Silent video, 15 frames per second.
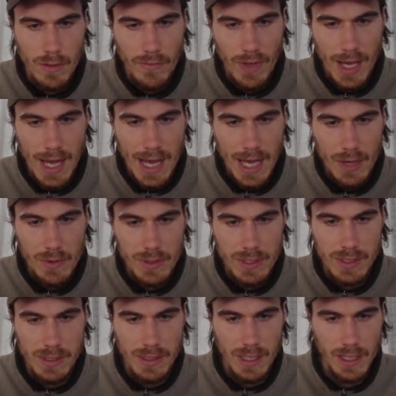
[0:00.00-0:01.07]
of our
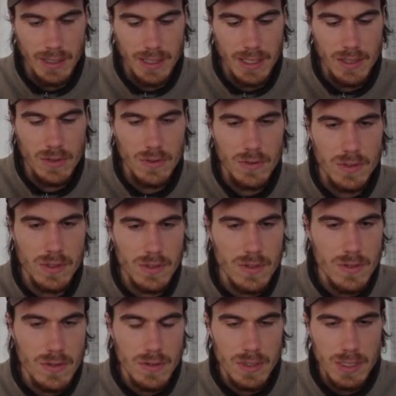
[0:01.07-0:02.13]
society. Whose
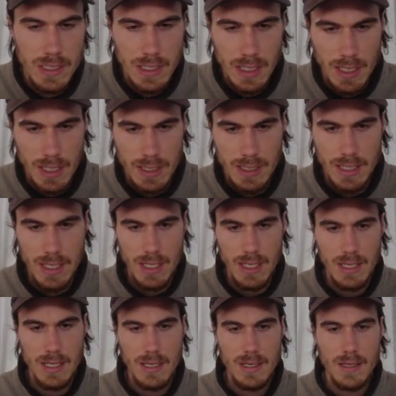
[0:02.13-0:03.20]
society?
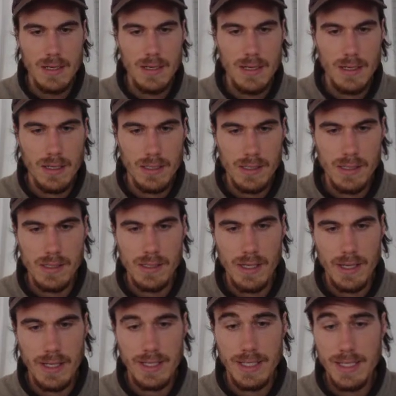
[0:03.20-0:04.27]
Our
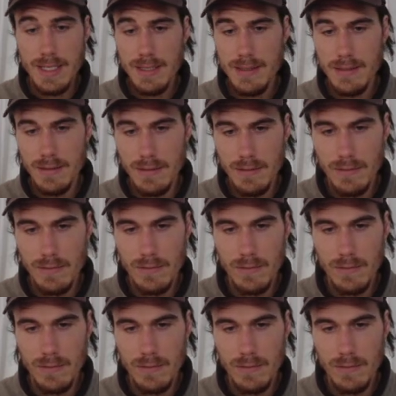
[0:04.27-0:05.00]
societies?